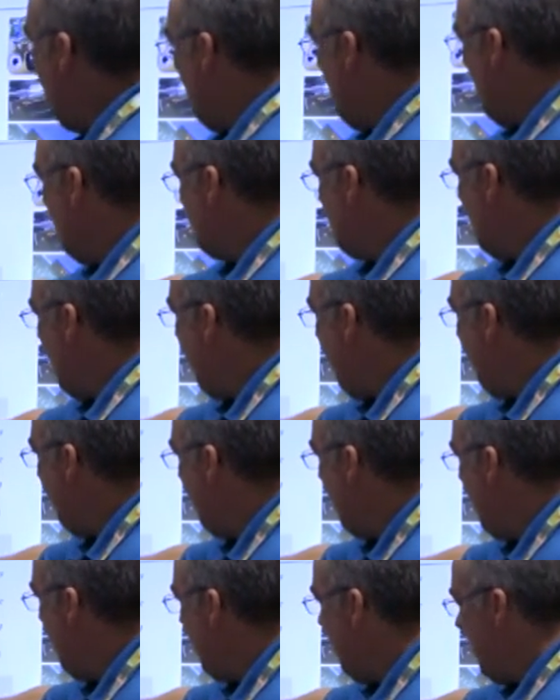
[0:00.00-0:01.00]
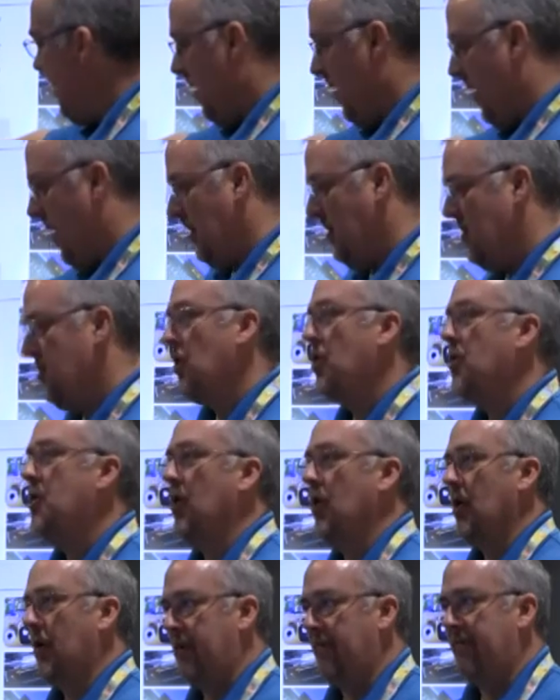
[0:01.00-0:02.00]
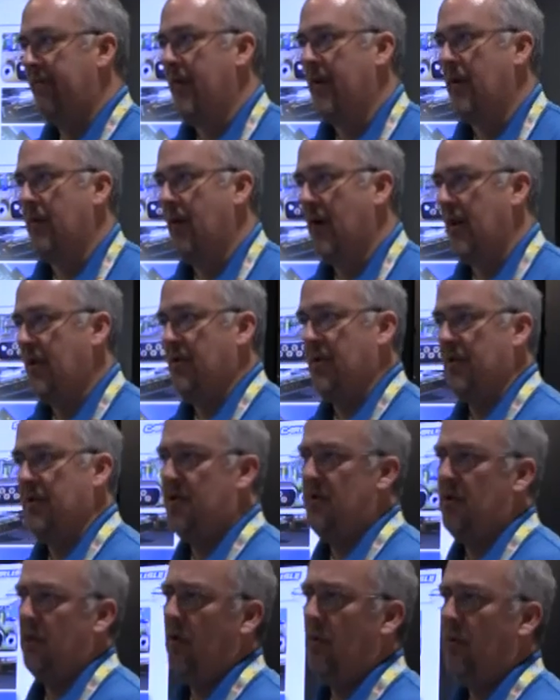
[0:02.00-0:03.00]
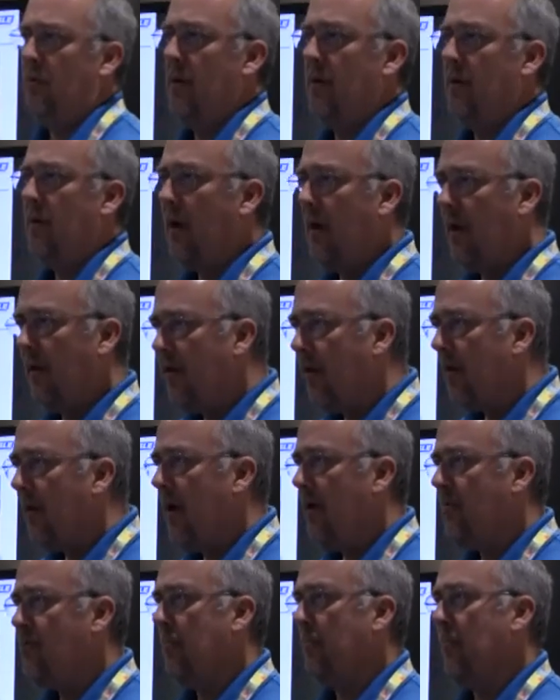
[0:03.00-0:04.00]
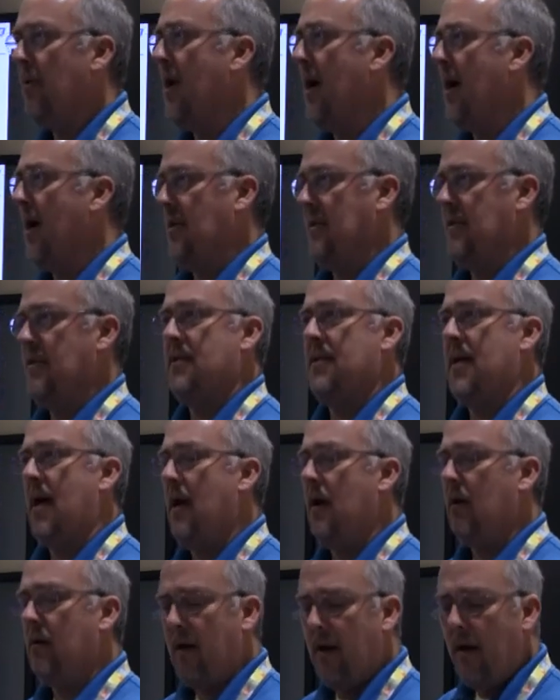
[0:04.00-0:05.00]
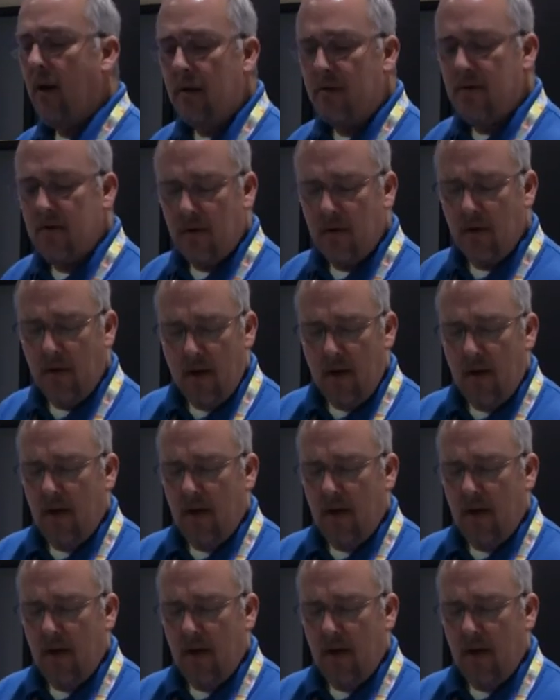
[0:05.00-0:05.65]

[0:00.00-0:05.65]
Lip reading: we also have it in a circular configuration, so a 38999 style connector.